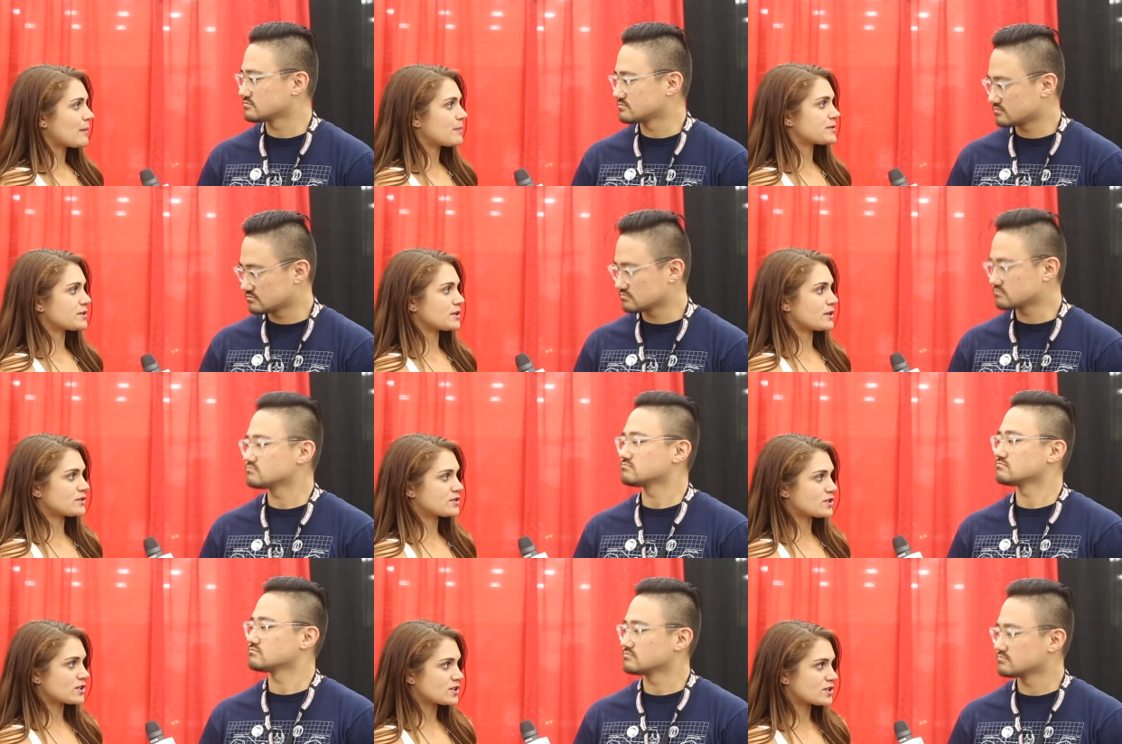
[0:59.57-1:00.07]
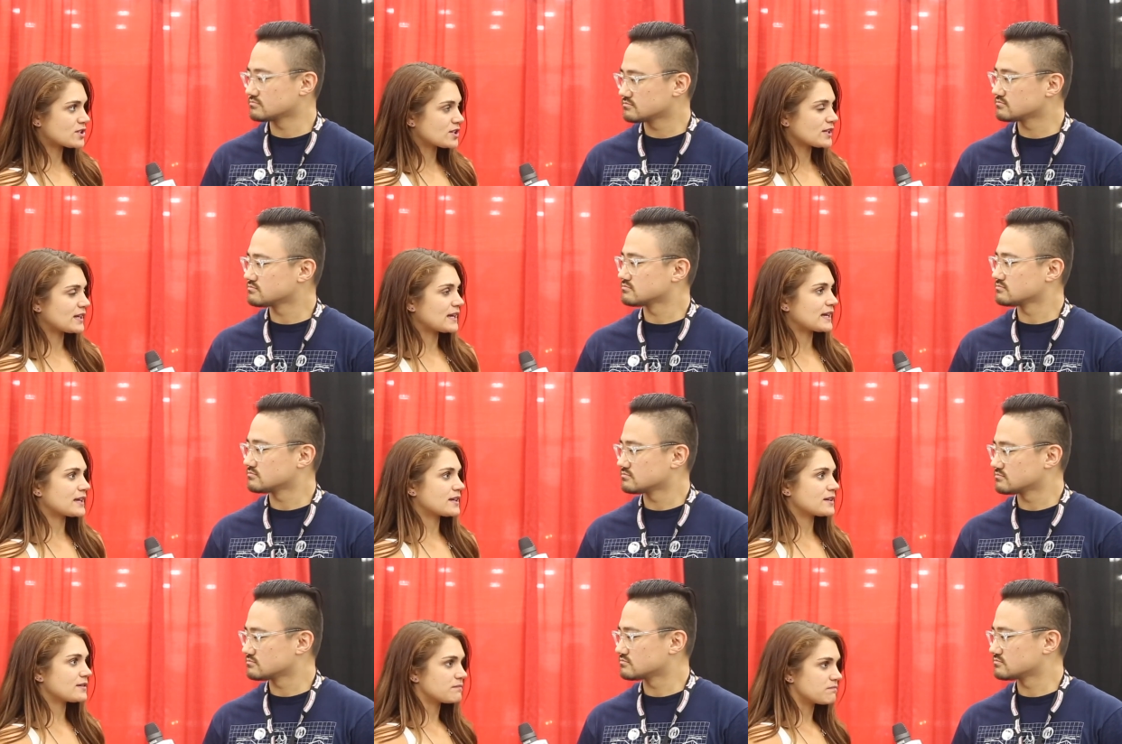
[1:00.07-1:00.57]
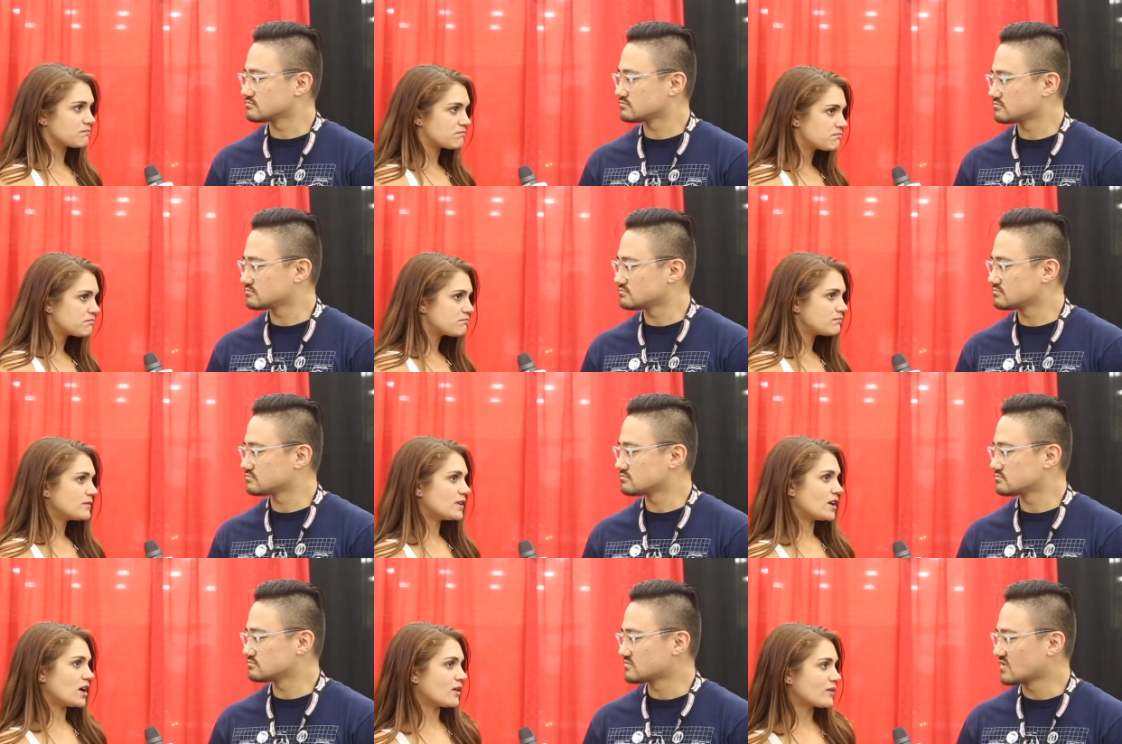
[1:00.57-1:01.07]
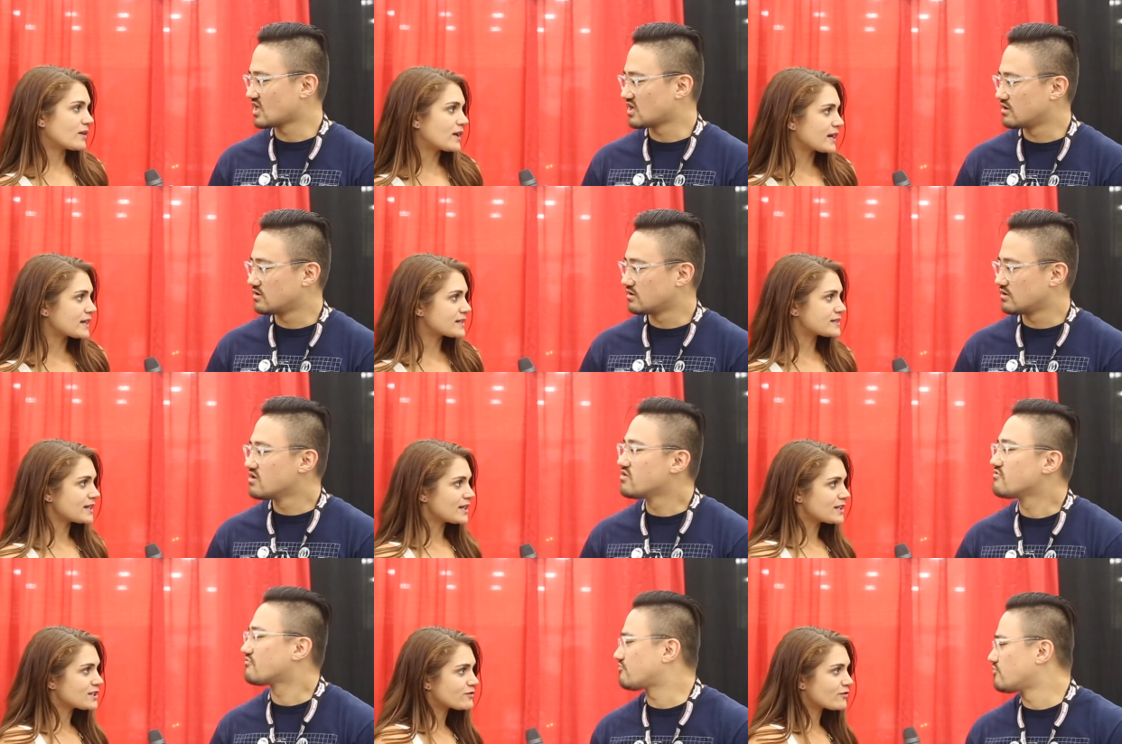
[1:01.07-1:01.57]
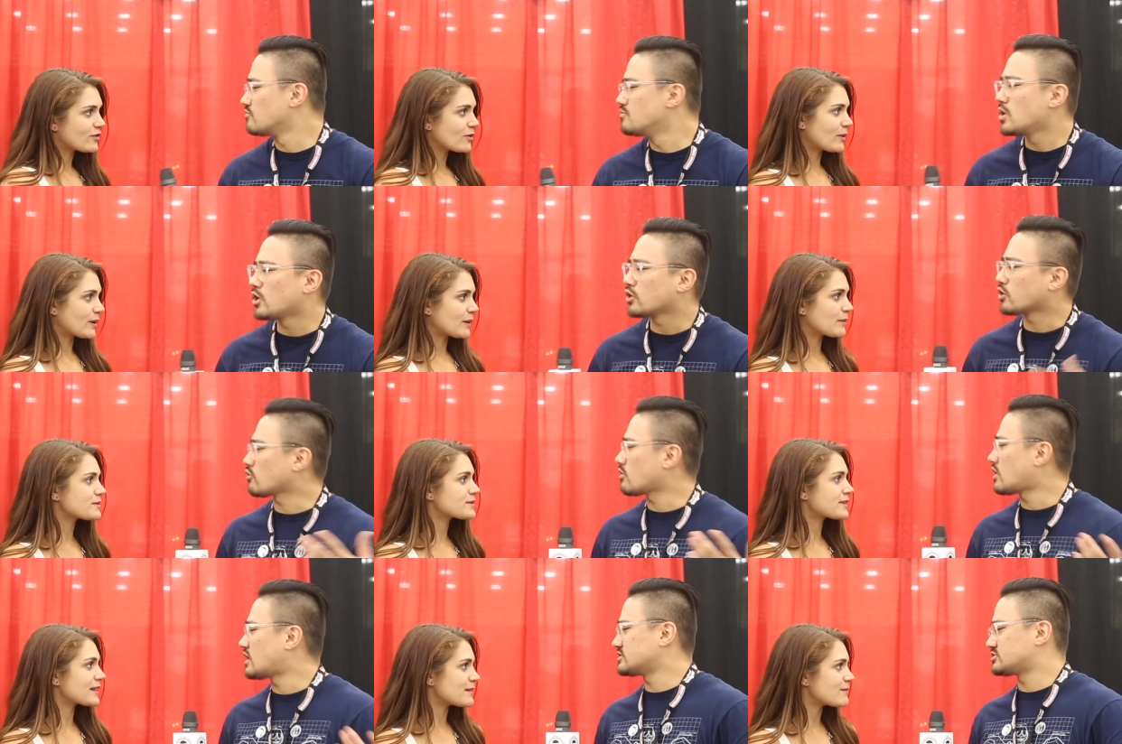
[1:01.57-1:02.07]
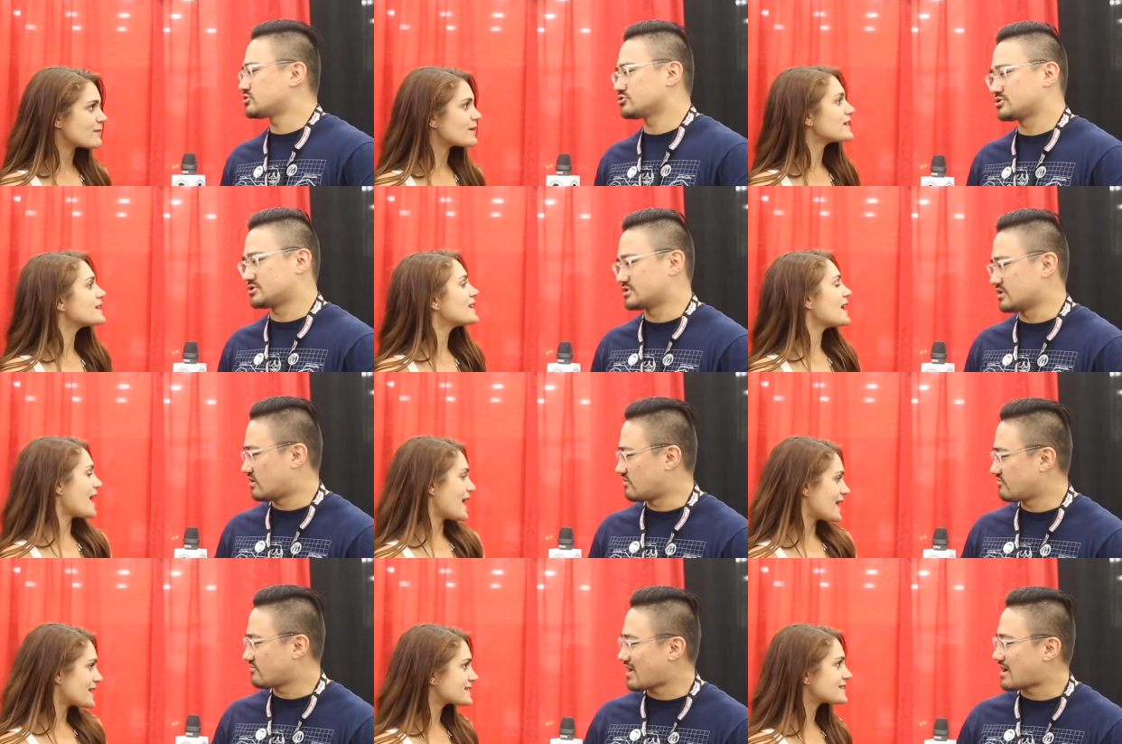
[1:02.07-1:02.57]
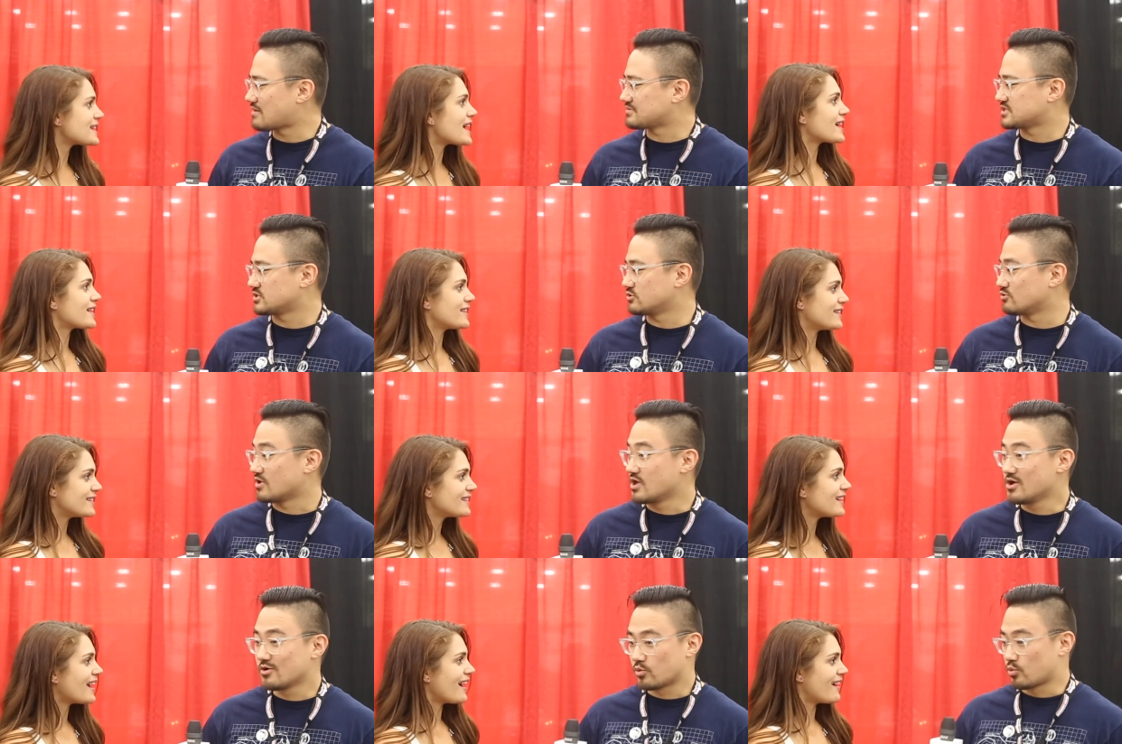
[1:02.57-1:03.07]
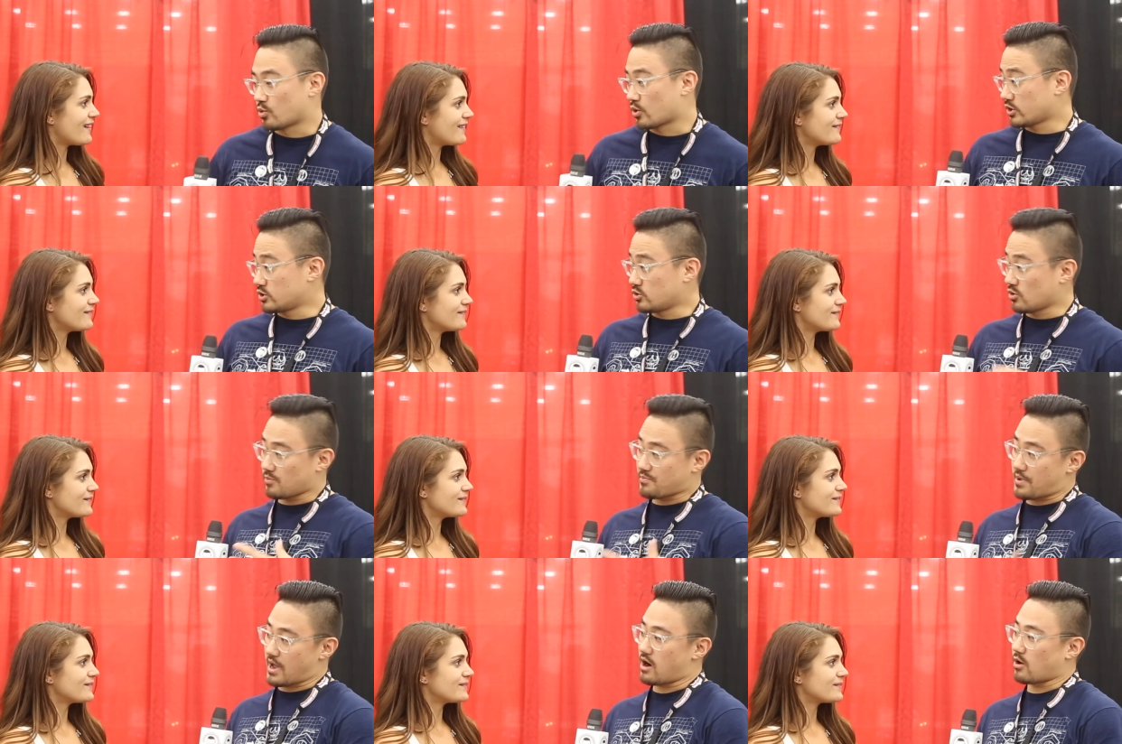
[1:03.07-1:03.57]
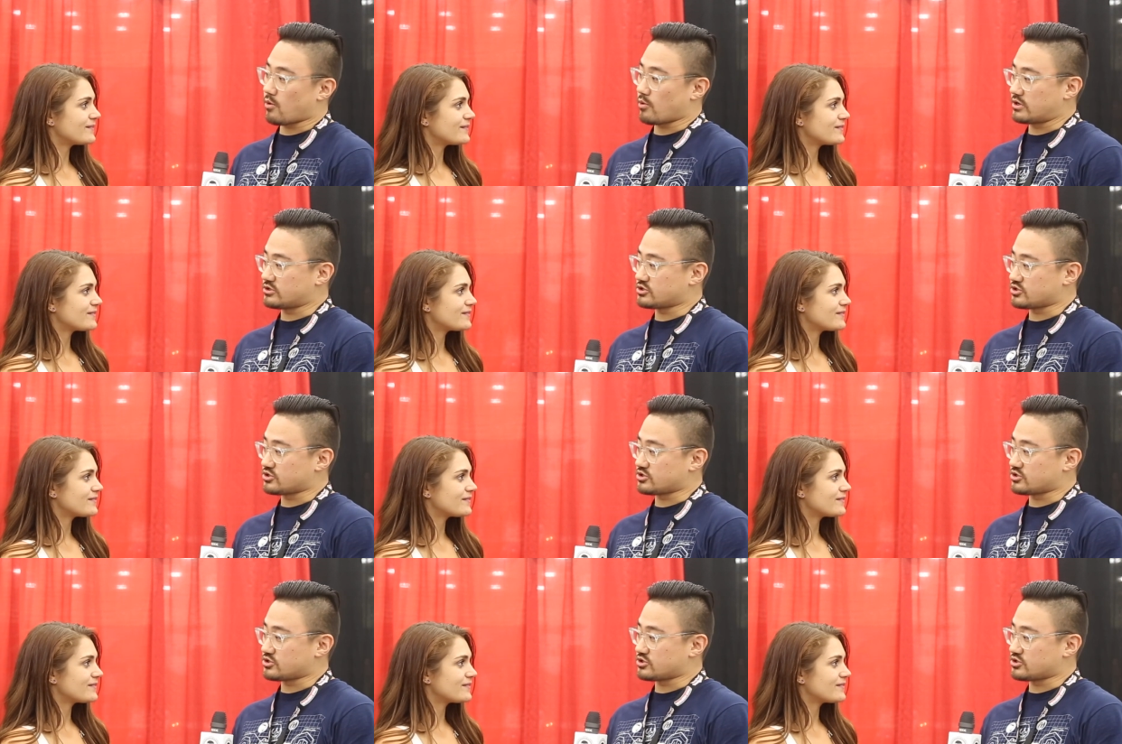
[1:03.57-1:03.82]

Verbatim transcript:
Speaker 1: episodes just to like, you know, get a sense.
Speaker 2: Familiarize yourself. Yeah, exactly. Yeah. Were you a Power